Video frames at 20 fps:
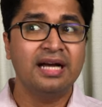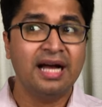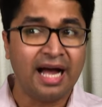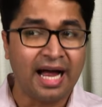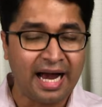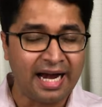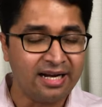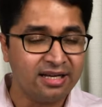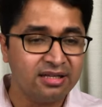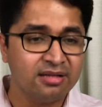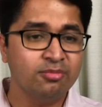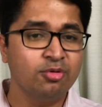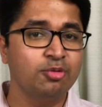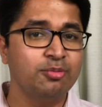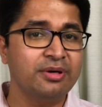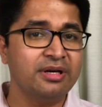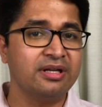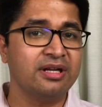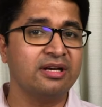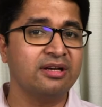at the
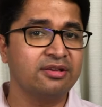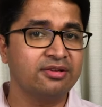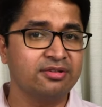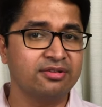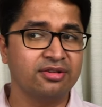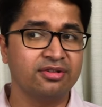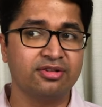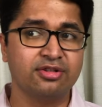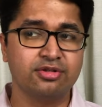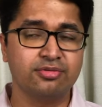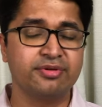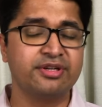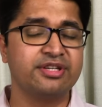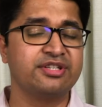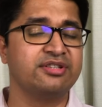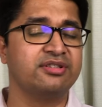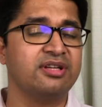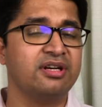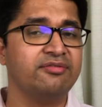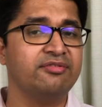moment that the
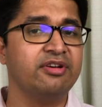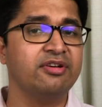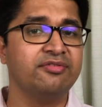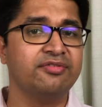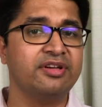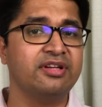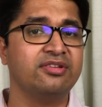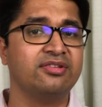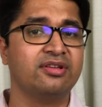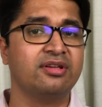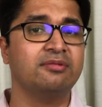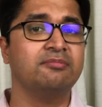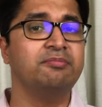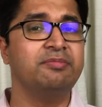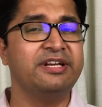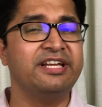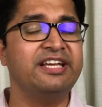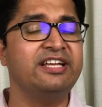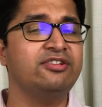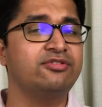situation that we are facing,
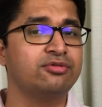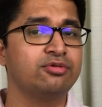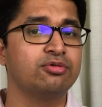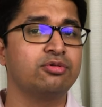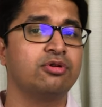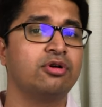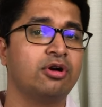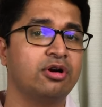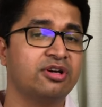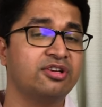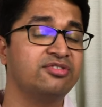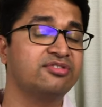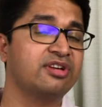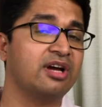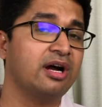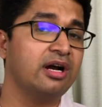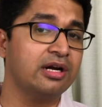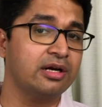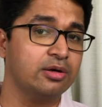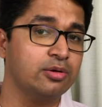please do not
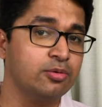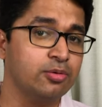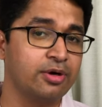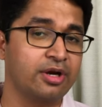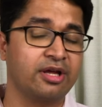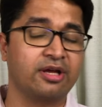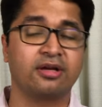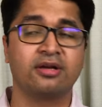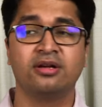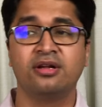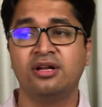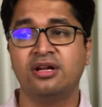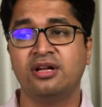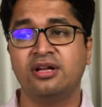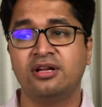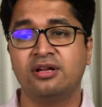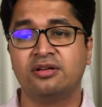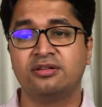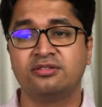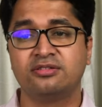start hoarding.
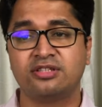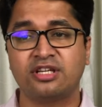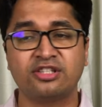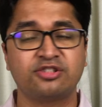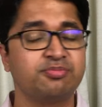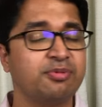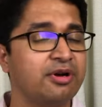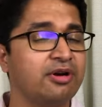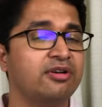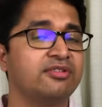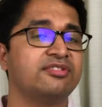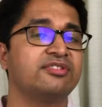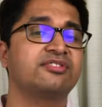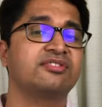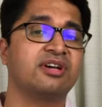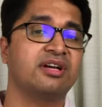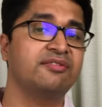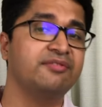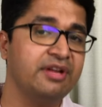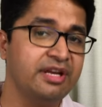Just because it's
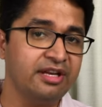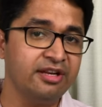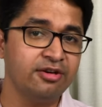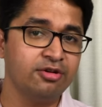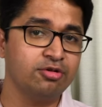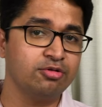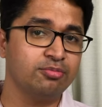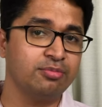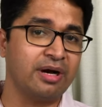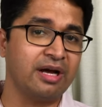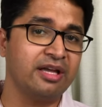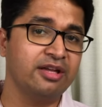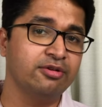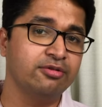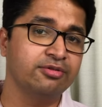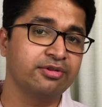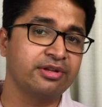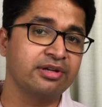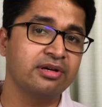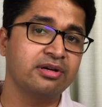convenient to buy
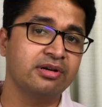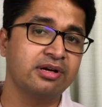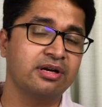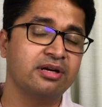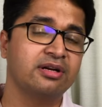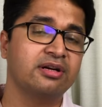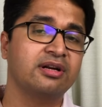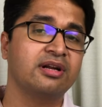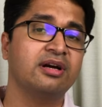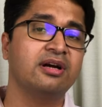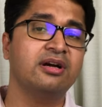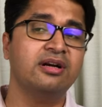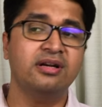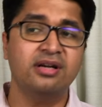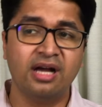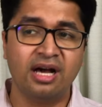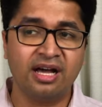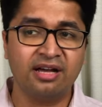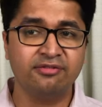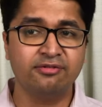using a credit card,
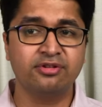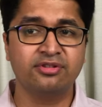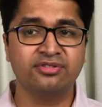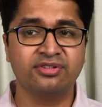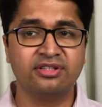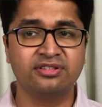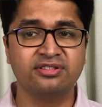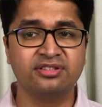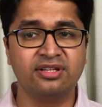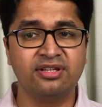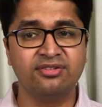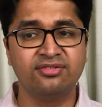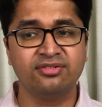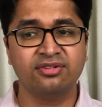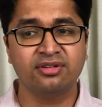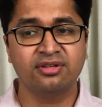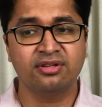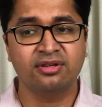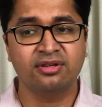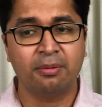I would suggest
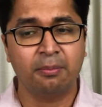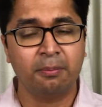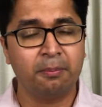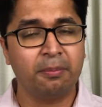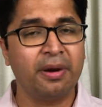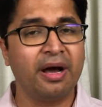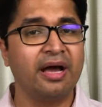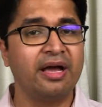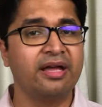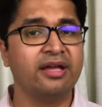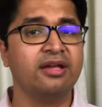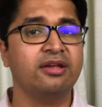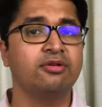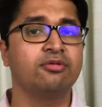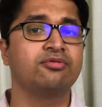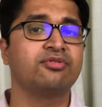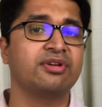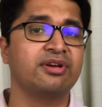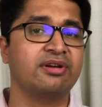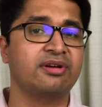buy
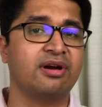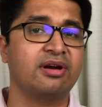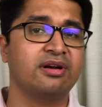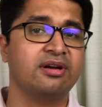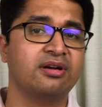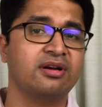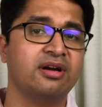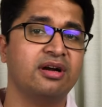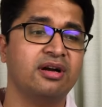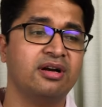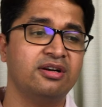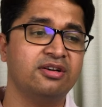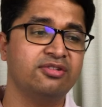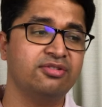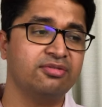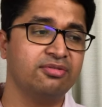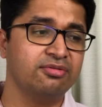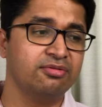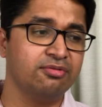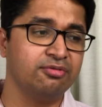using credit
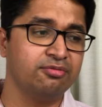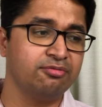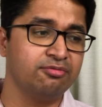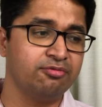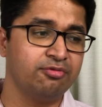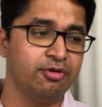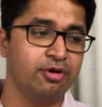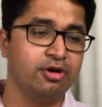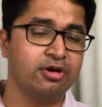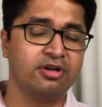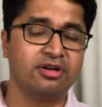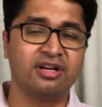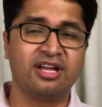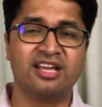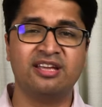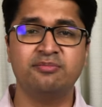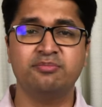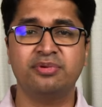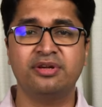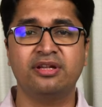cards for
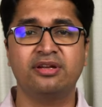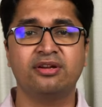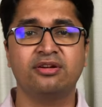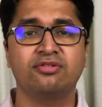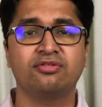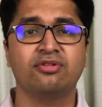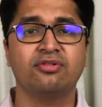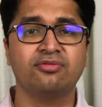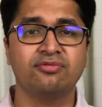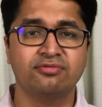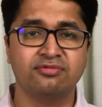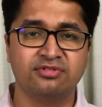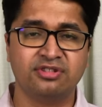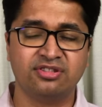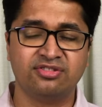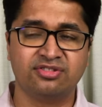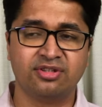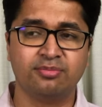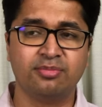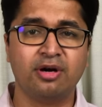time periods of
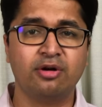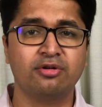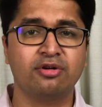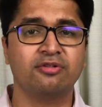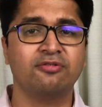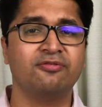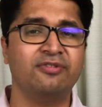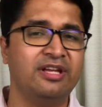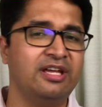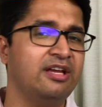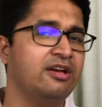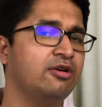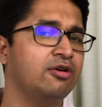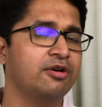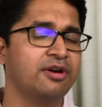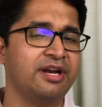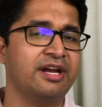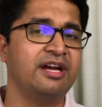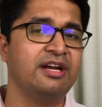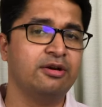just about a week or
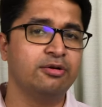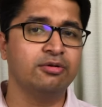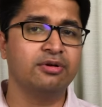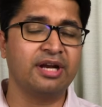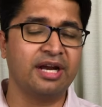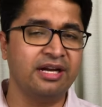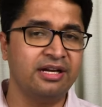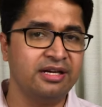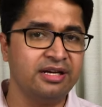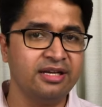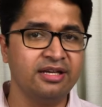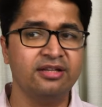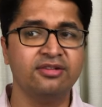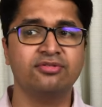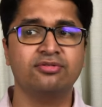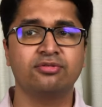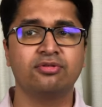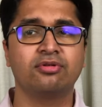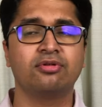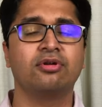8 to 10 days.
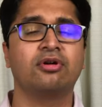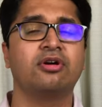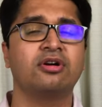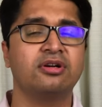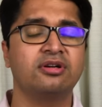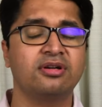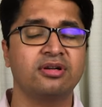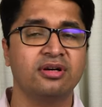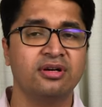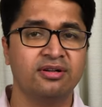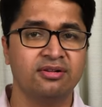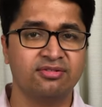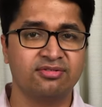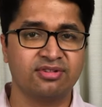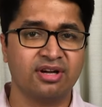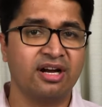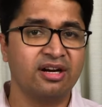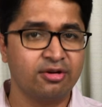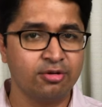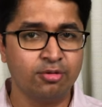Do not
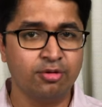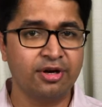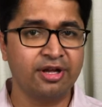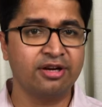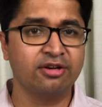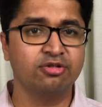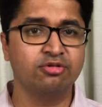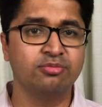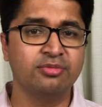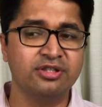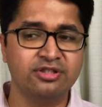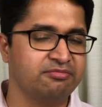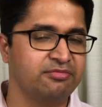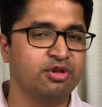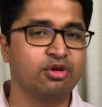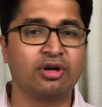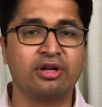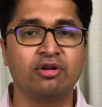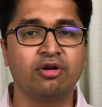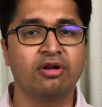start hoarding too much. You
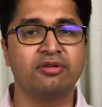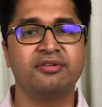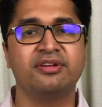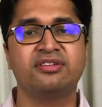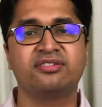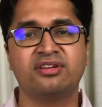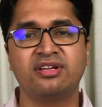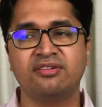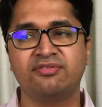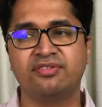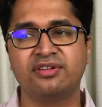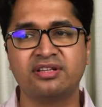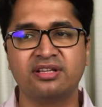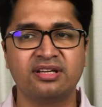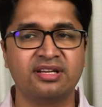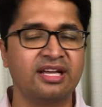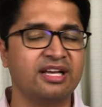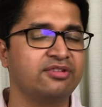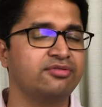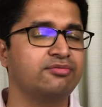can always refill the
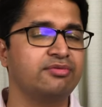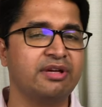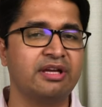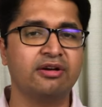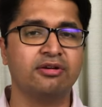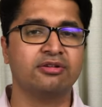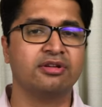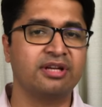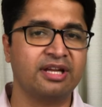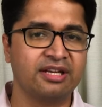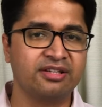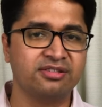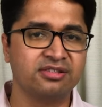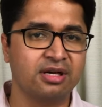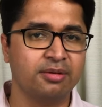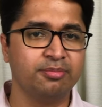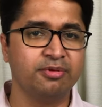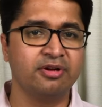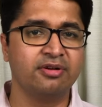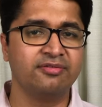next week or the next
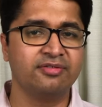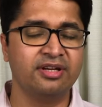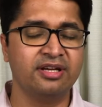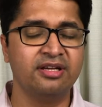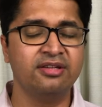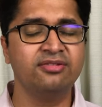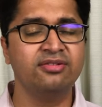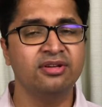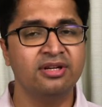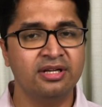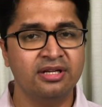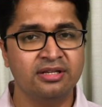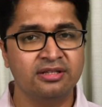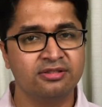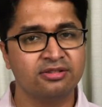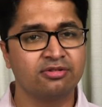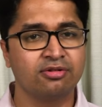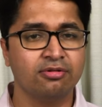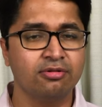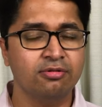couple of days.
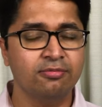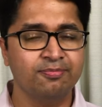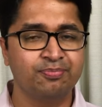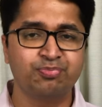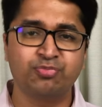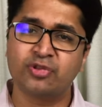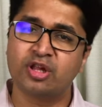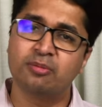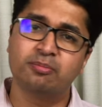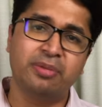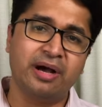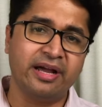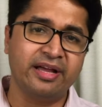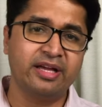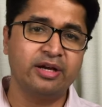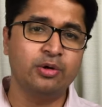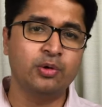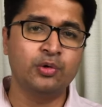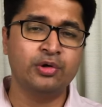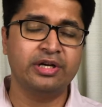So buy
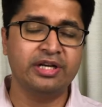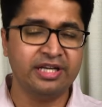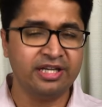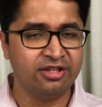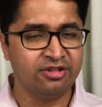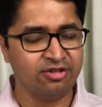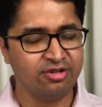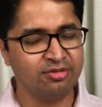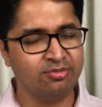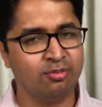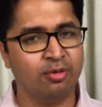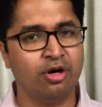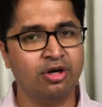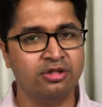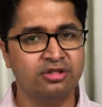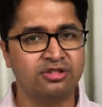only in small